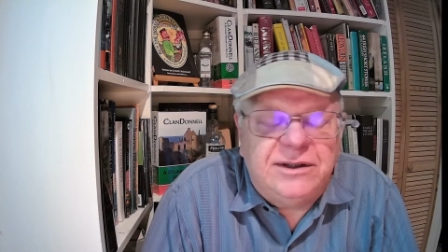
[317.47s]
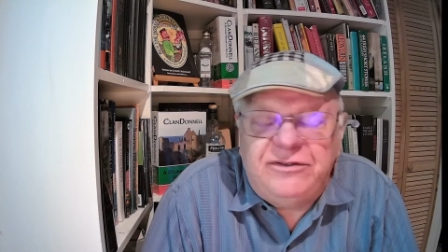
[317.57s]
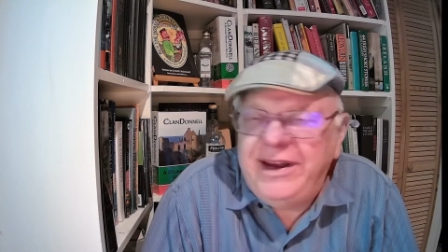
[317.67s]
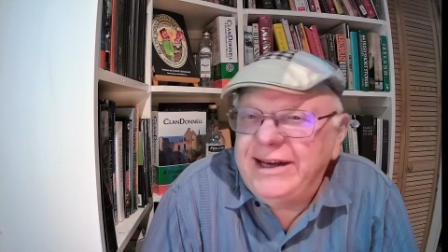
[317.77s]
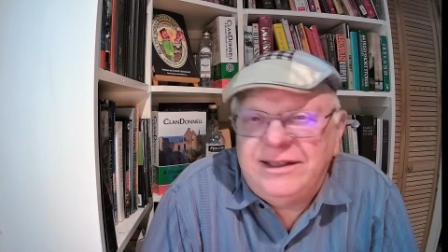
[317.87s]

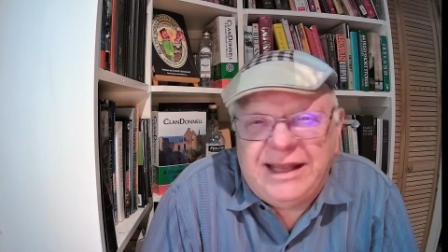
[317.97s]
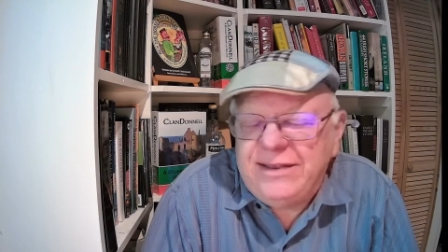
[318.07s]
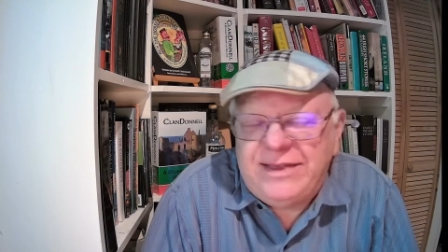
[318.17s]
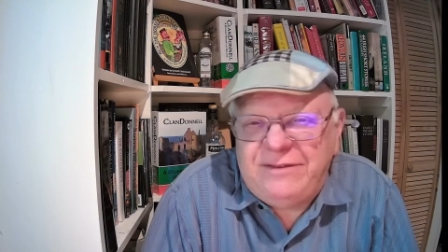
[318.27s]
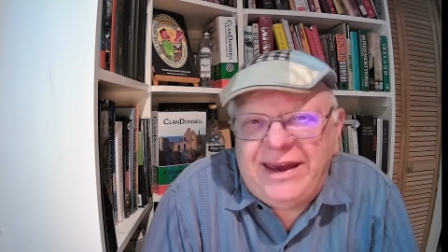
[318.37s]

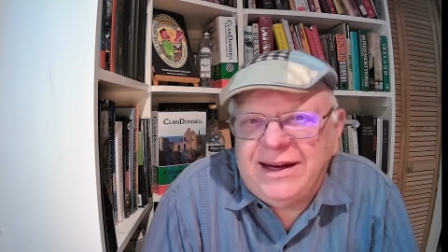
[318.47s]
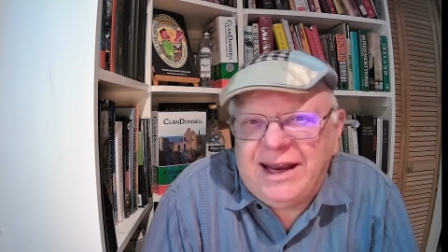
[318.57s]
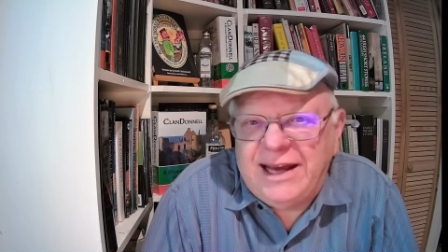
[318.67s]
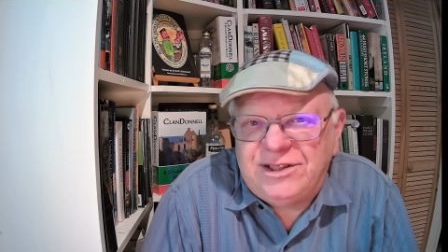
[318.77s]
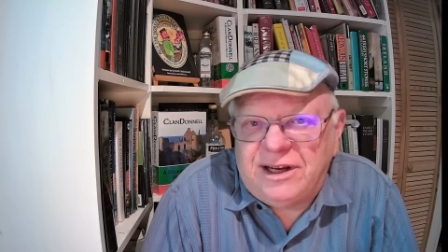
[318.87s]
they
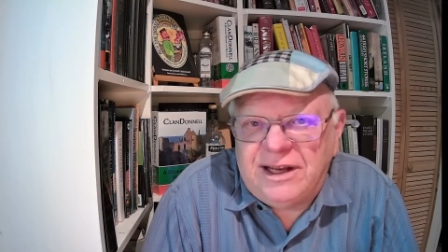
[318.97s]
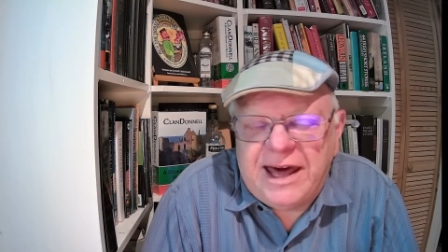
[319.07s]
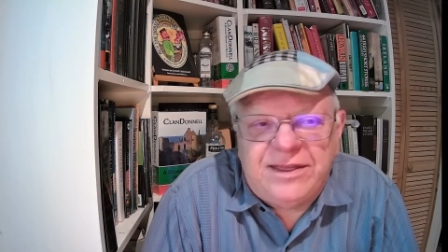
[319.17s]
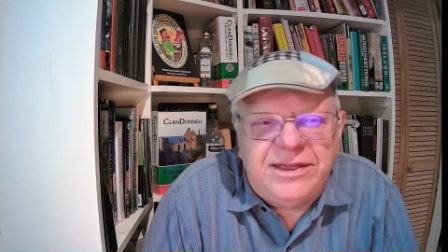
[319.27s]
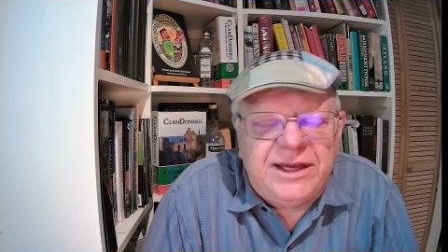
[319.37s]
vandalized a
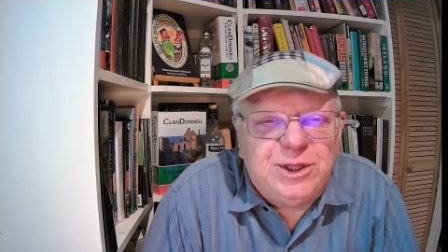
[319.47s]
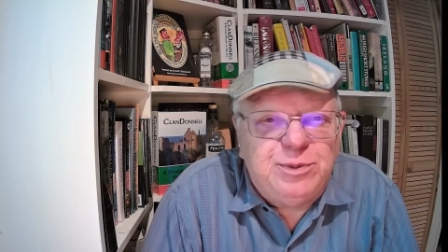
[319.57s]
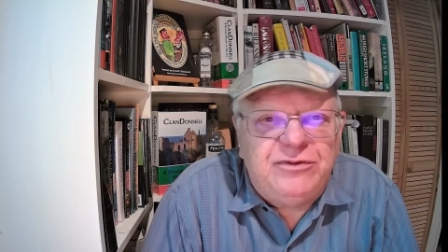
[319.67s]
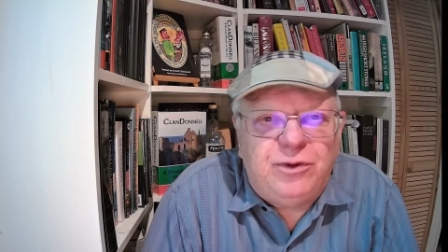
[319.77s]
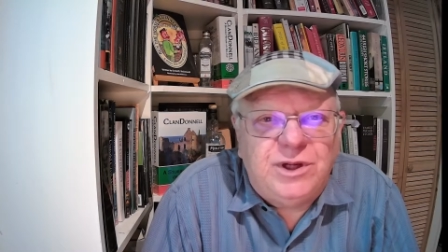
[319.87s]
lot of things,
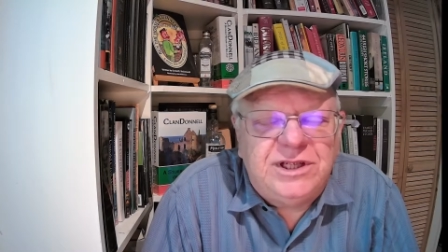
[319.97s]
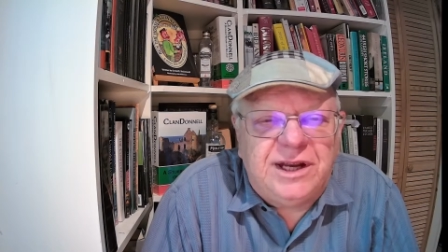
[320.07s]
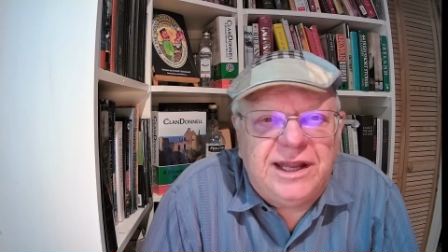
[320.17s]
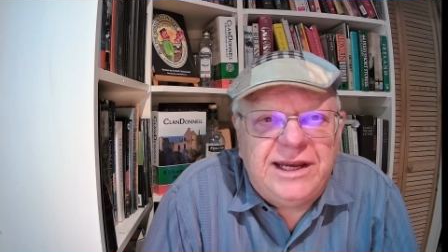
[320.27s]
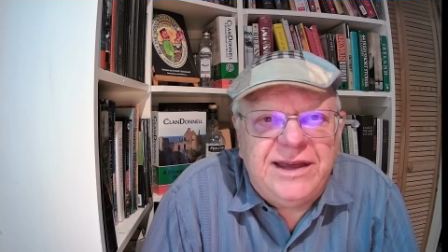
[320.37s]
but
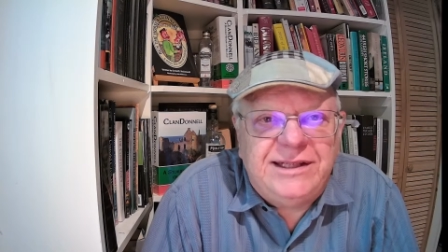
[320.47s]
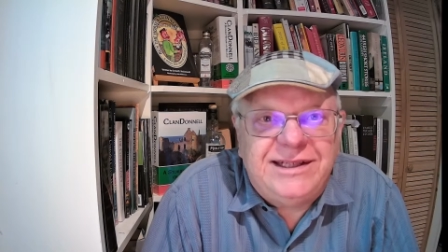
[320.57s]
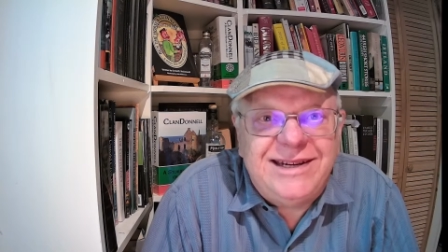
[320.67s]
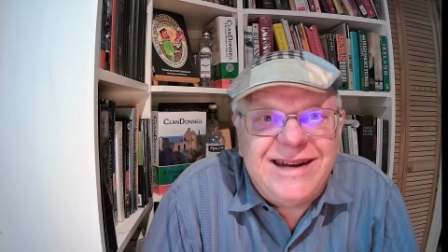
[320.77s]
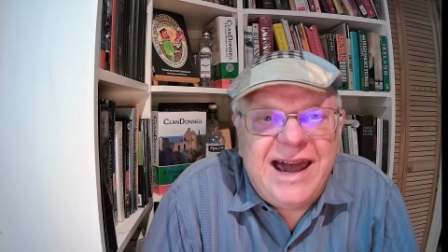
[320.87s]
fortunately they
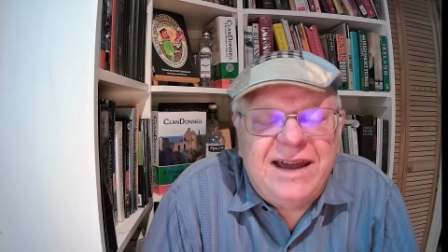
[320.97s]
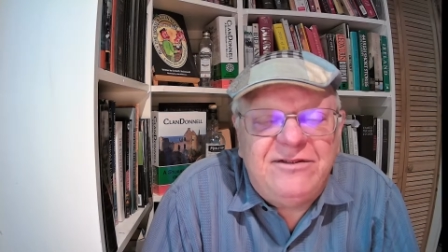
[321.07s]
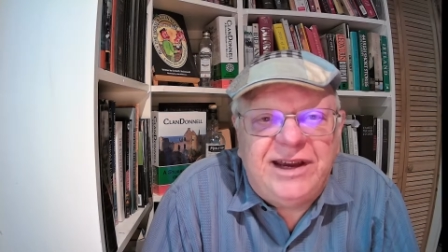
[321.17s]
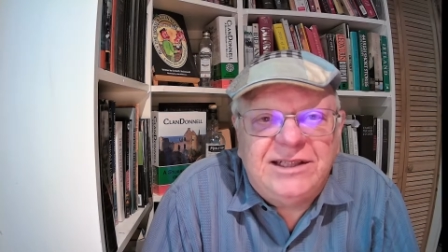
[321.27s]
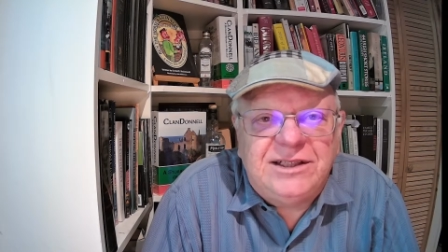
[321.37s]
did not
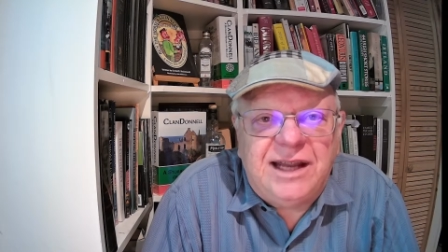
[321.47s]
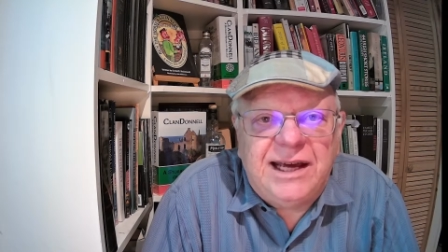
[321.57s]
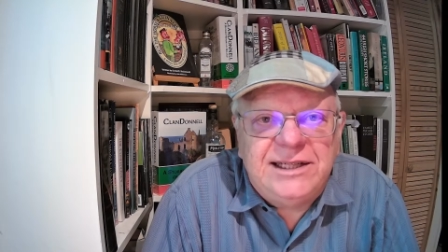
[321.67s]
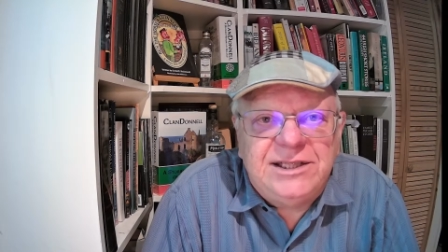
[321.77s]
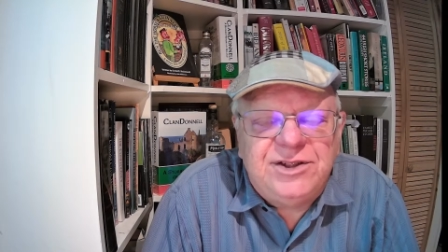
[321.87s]

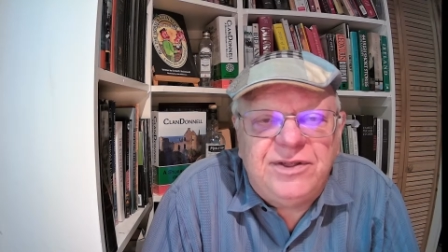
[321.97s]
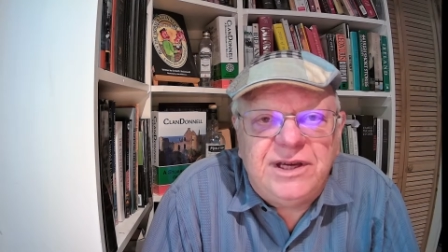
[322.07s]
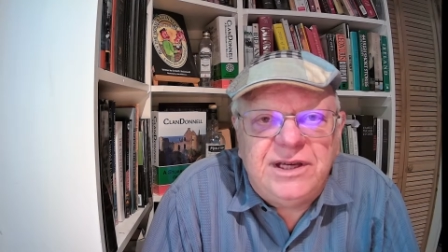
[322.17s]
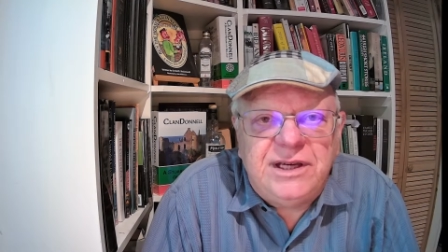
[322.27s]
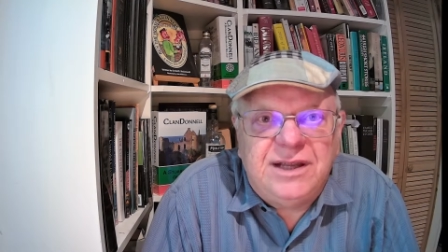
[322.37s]
vandalize
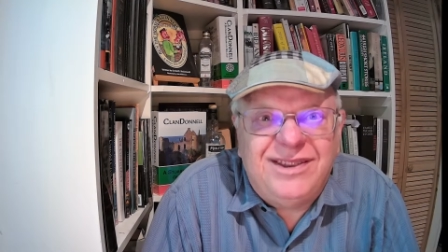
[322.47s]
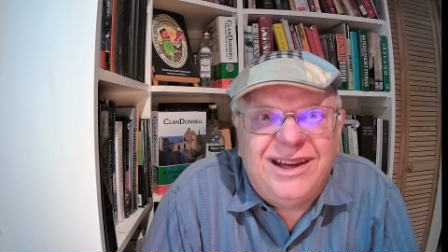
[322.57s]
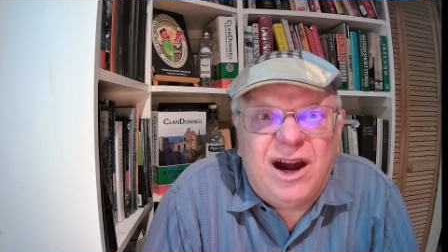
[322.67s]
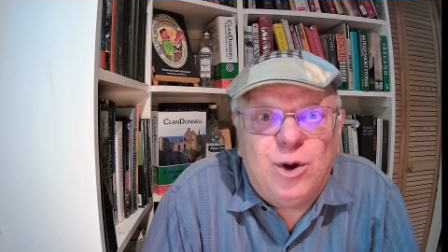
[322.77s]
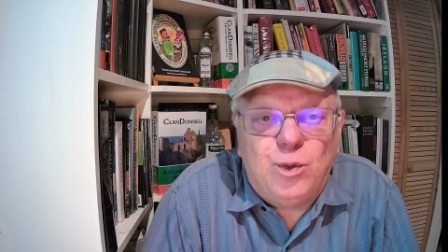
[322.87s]
the
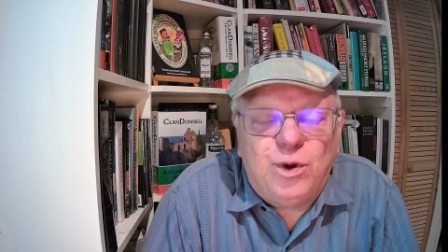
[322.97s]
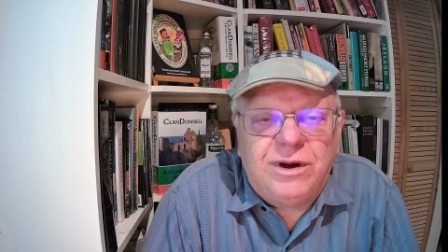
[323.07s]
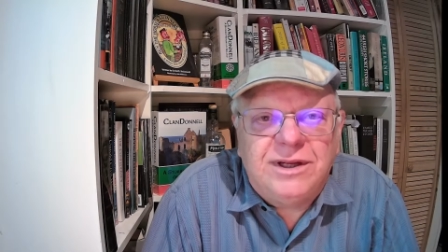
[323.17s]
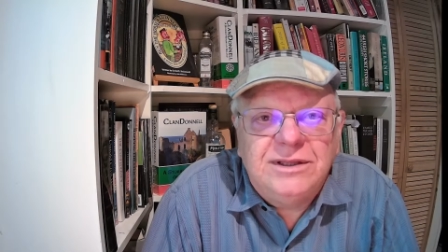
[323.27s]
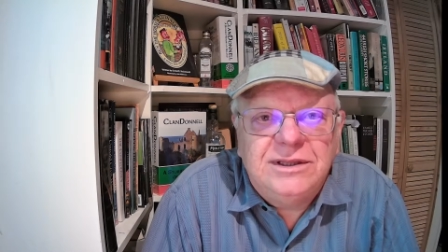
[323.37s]

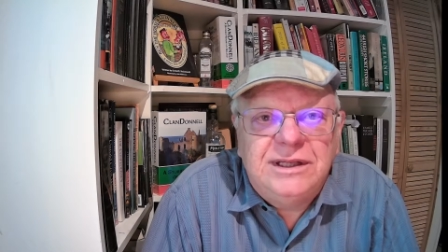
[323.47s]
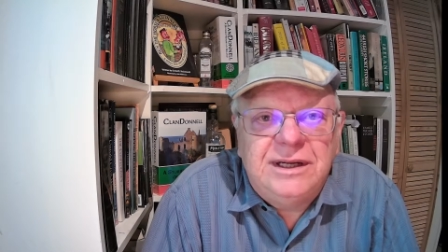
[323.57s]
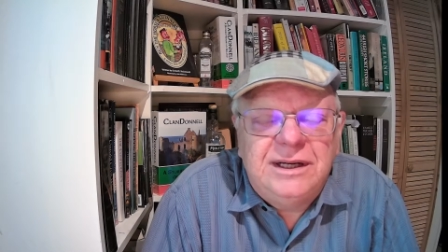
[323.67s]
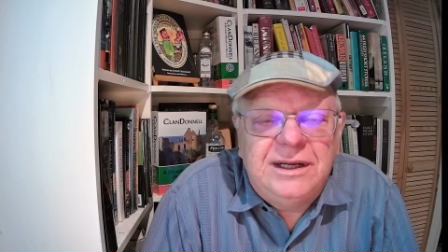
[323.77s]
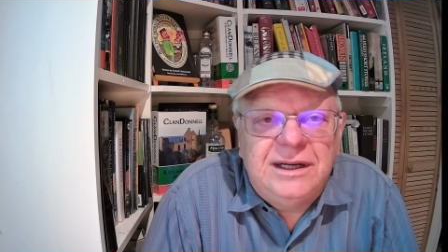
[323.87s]
artwork,
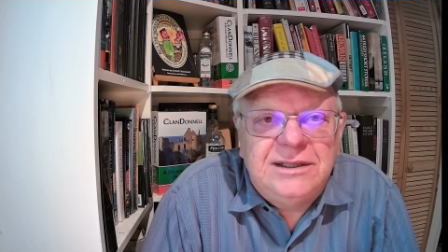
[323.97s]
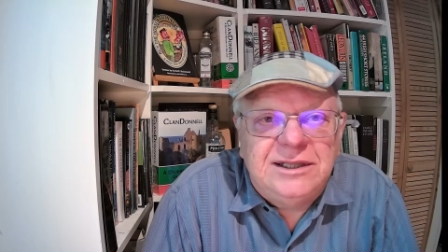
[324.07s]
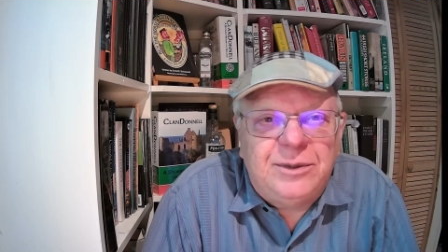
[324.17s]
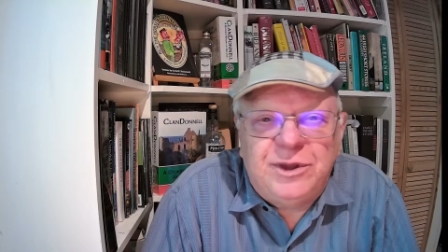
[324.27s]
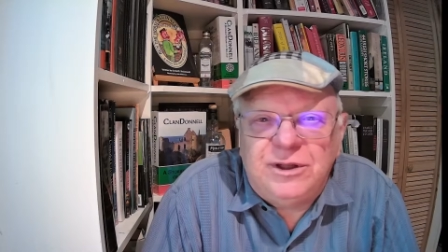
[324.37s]

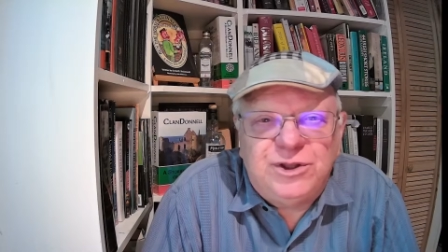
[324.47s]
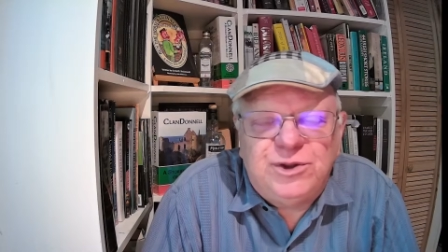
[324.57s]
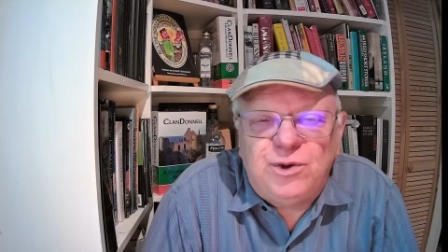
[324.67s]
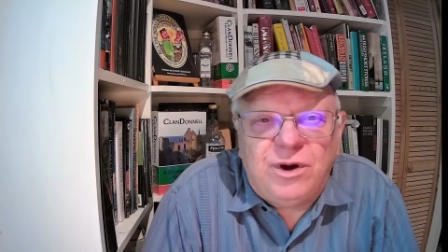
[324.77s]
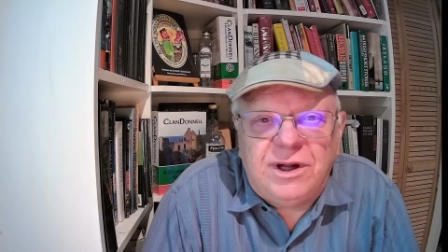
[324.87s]
some of the
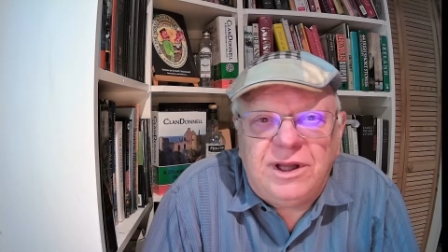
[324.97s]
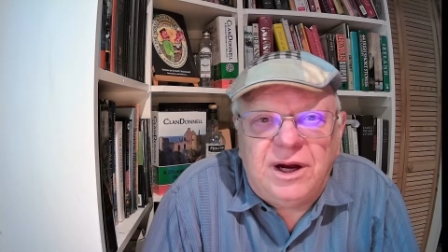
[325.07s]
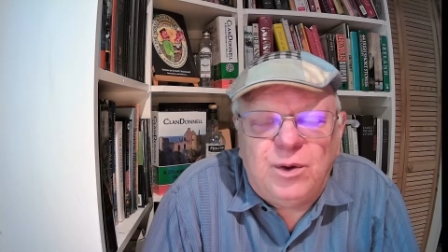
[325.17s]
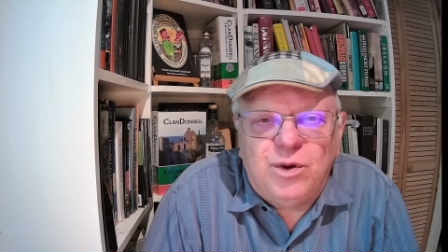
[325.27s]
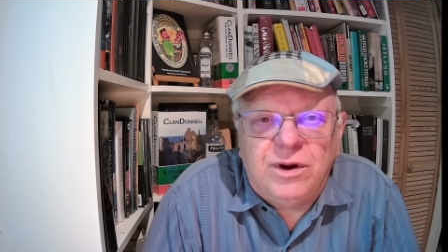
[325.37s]
historical
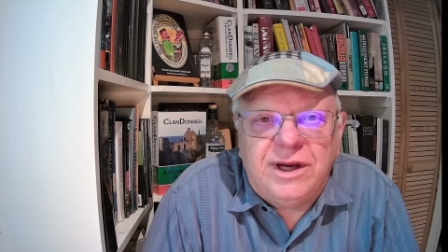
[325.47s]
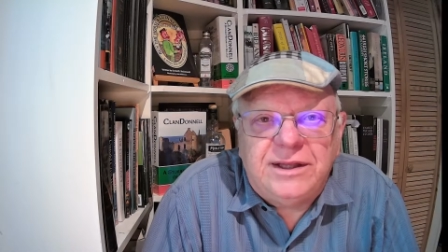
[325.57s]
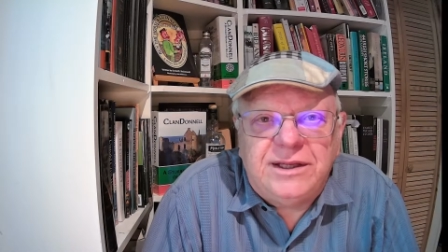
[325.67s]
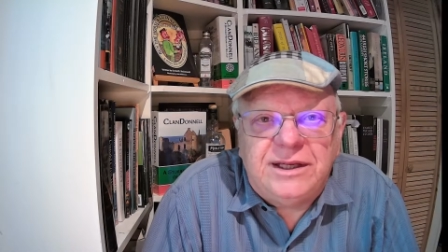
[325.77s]
artwork